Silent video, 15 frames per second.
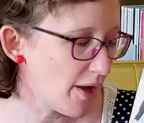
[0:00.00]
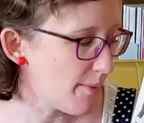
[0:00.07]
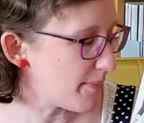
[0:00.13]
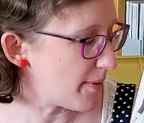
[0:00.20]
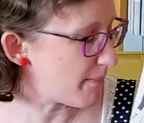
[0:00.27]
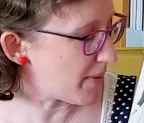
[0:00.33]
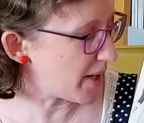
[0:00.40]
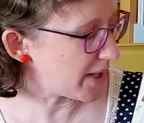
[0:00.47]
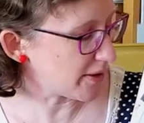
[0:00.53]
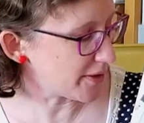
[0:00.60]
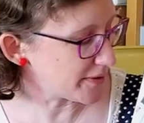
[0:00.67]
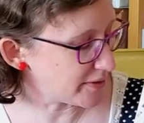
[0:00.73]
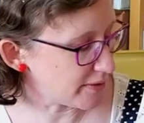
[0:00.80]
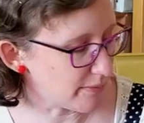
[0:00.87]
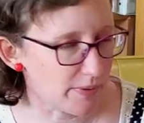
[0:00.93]
but might
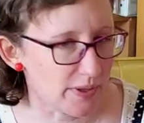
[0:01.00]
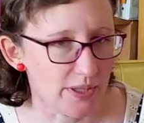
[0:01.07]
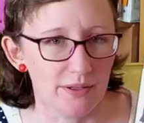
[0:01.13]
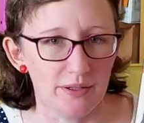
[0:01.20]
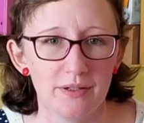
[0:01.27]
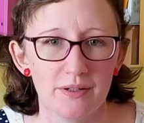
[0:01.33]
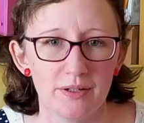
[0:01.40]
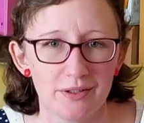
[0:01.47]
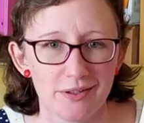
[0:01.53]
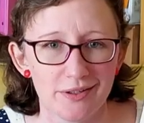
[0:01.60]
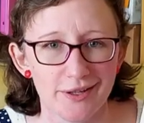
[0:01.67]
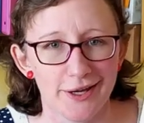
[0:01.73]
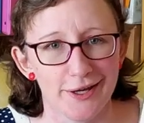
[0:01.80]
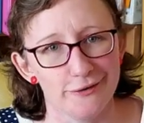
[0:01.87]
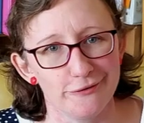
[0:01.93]
also be
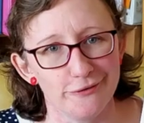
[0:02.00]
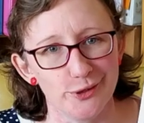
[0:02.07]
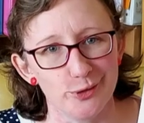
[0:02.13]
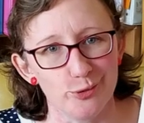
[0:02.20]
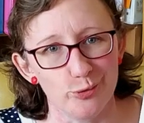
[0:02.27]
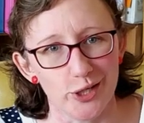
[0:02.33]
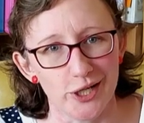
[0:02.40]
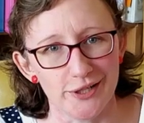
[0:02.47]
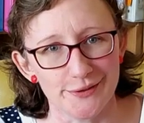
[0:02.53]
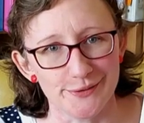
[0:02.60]
kind of fun to wear.